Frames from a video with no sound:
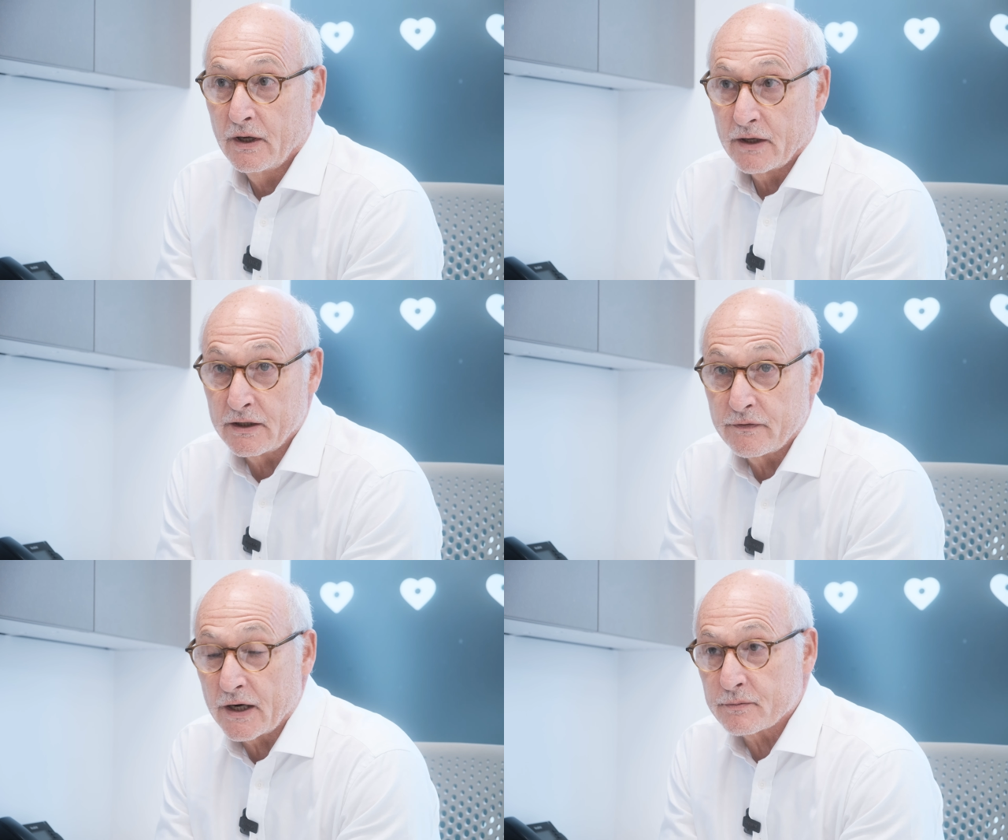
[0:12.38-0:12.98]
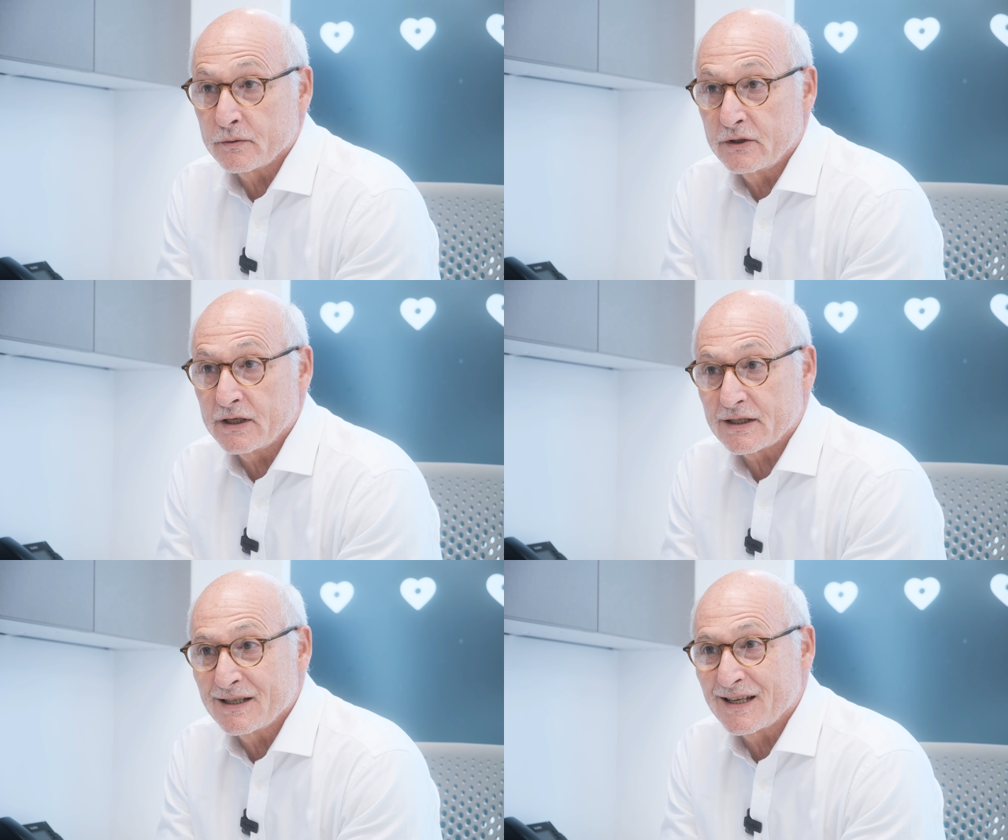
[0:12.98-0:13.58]
Intervertebral
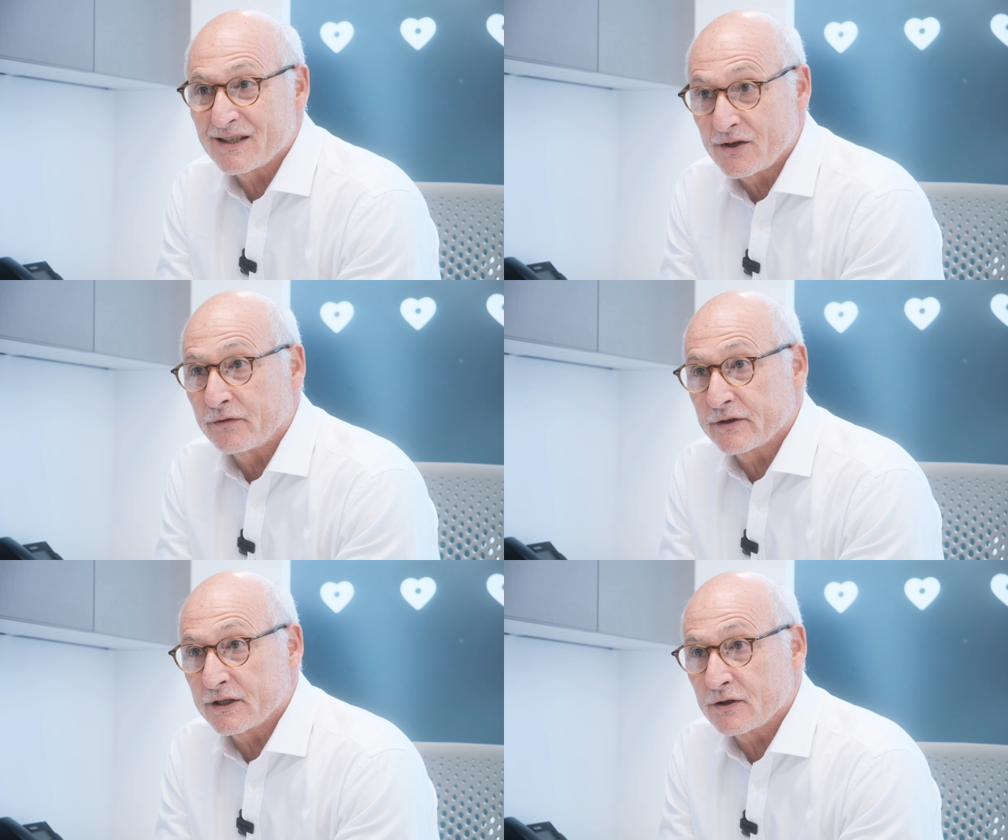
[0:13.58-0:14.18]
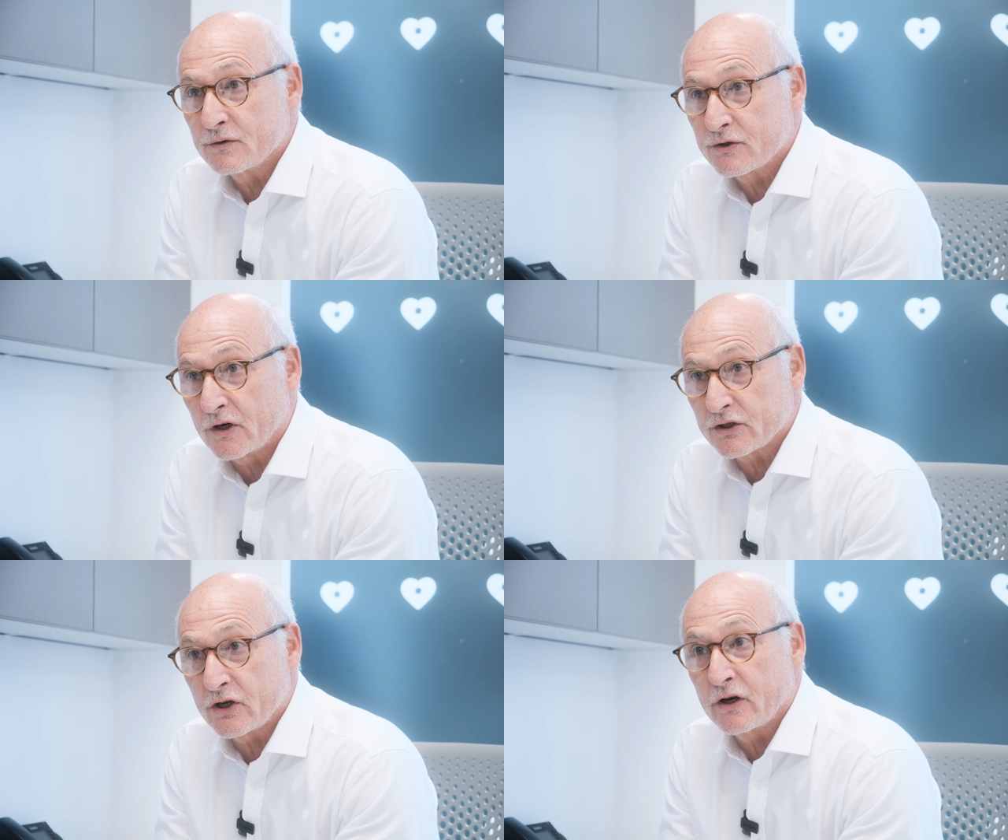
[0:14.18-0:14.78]
disc is a soft tissue
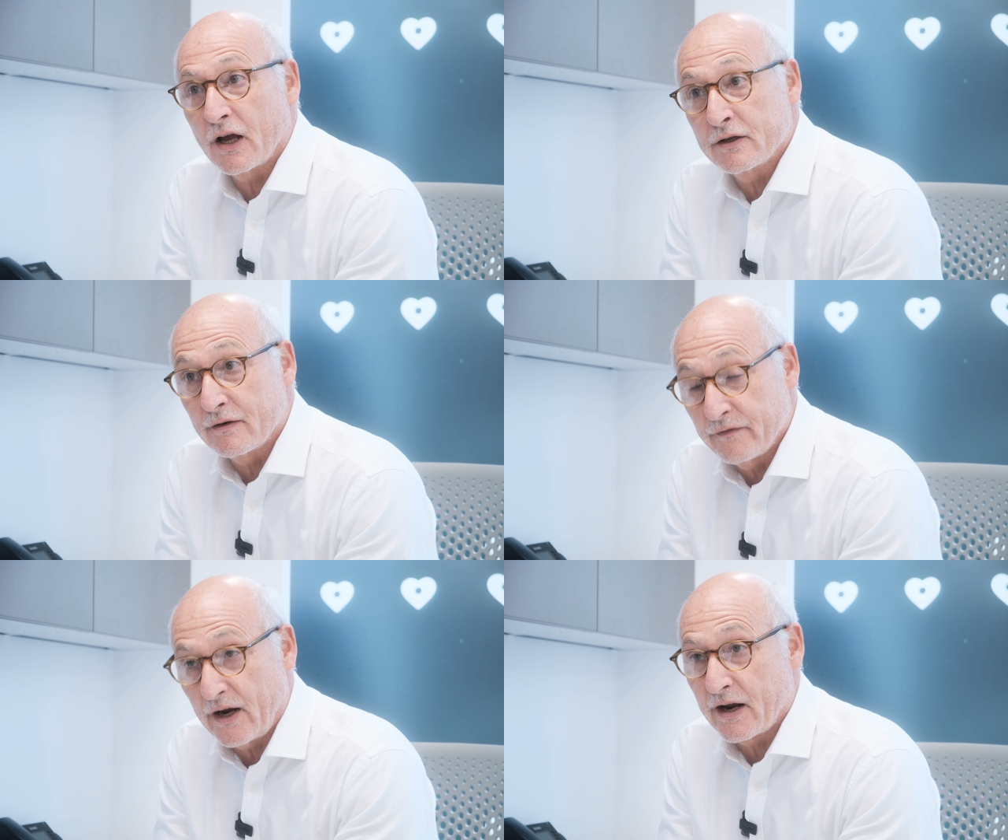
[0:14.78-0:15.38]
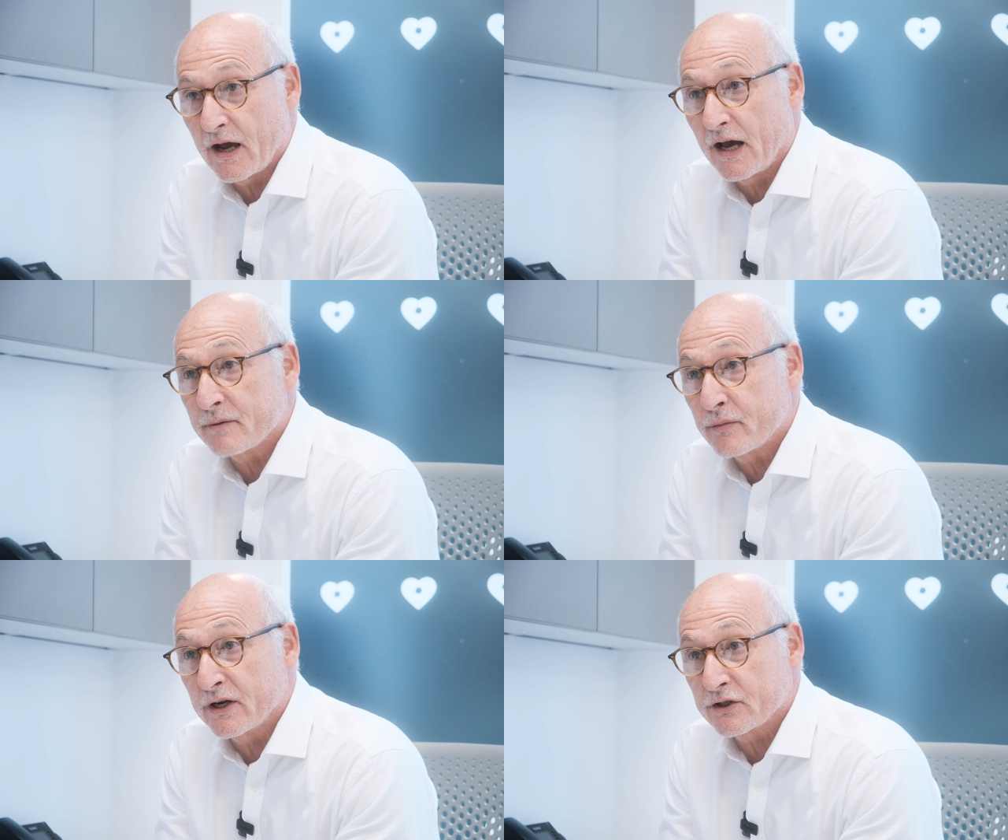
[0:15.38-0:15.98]
structure under very high
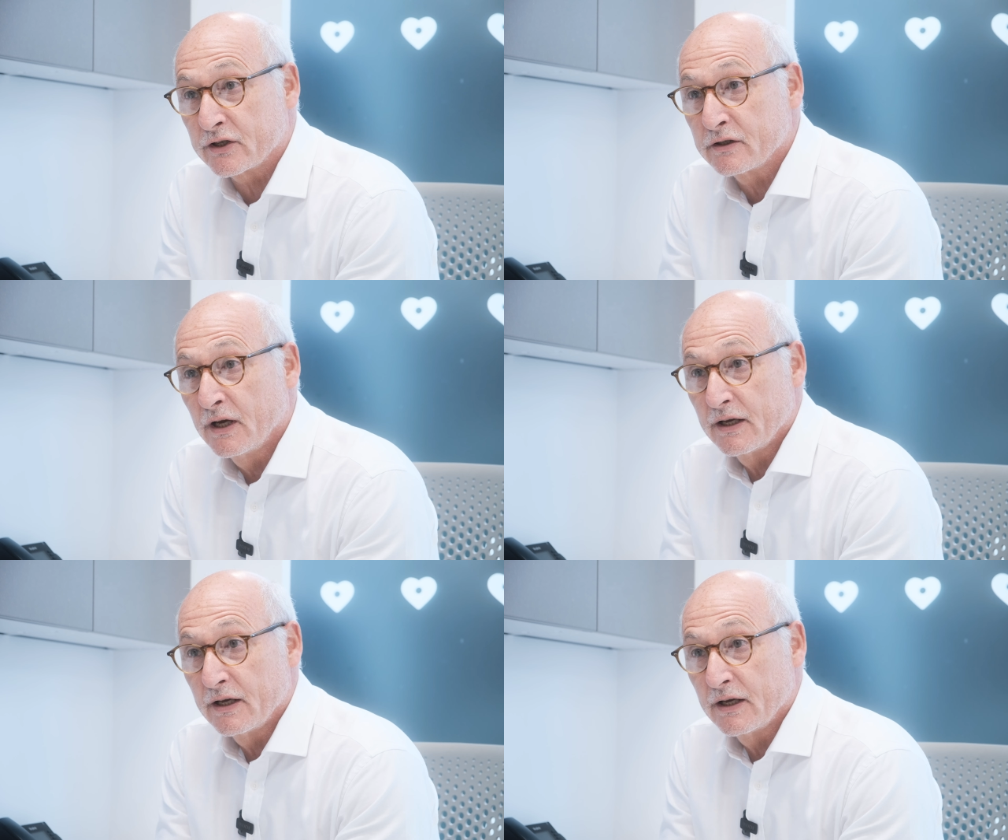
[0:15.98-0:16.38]
pressure,